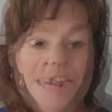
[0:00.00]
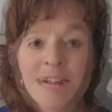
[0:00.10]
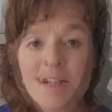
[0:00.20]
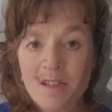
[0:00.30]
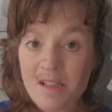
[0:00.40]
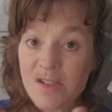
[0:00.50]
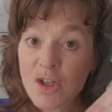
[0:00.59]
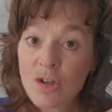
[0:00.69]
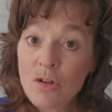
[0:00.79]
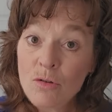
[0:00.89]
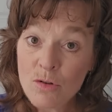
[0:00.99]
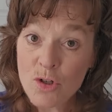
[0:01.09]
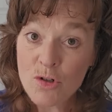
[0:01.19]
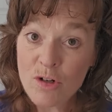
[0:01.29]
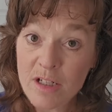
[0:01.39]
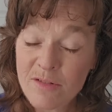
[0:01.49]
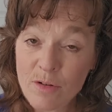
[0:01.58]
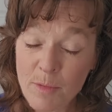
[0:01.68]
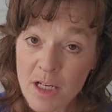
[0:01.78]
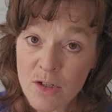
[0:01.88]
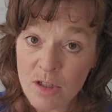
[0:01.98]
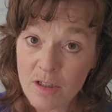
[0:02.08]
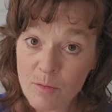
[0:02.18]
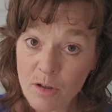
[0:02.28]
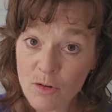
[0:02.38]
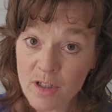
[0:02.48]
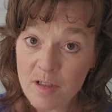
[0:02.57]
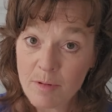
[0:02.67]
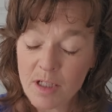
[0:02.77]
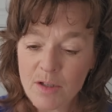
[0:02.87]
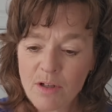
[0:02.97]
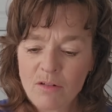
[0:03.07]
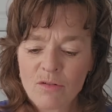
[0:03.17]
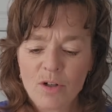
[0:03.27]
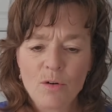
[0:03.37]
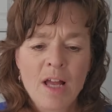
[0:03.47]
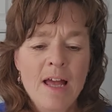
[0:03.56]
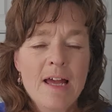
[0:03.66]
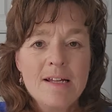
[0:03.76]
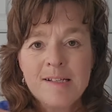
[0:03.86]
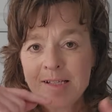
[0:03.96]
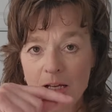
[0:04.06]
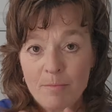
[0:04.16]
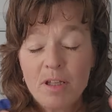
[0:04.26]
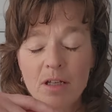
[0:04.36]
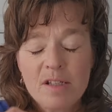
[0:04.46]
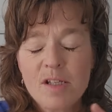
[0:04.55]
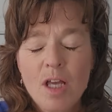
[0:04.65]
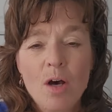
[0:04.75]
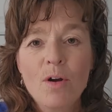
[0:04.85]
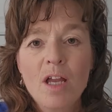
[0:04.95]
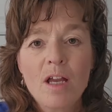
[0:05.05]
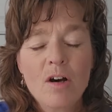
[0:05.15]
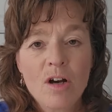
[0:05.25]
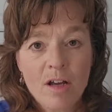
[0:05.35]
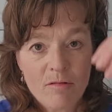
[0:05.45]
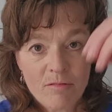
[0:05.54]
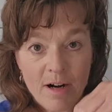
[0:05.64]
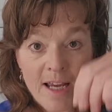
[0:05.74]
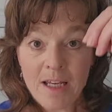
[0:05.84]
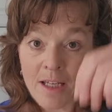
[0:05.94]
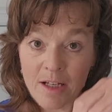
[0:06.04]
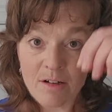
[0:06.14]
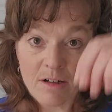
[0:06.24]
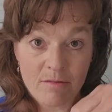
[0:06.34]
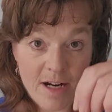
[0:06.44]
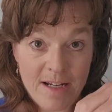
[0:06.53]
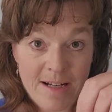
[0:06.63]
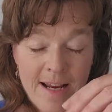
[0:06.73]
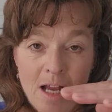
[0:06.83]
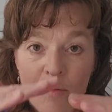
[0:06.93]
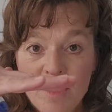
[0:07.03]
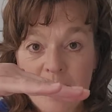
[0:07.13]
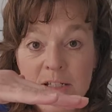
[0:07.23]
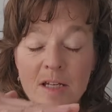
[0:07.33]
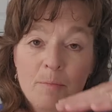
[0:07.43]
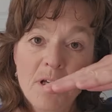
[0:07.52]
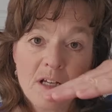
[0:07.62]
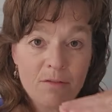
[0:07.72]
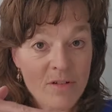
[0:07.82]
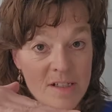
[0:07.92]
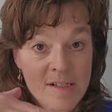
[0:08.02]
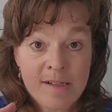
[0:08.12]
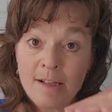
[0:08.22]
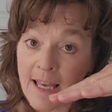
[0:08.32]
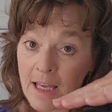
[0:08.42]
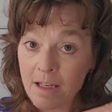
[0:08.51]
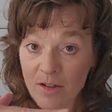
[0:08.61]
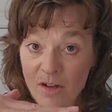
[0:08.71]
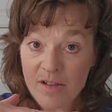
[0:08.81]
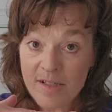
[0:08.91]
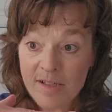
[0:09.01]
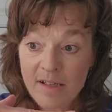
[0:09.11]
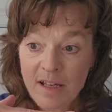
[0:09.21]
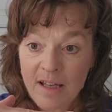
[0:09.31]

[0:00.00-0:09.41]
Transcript: into this huge transformation that we're going to be going through. Something is going on right here and right now with the tipping of the scales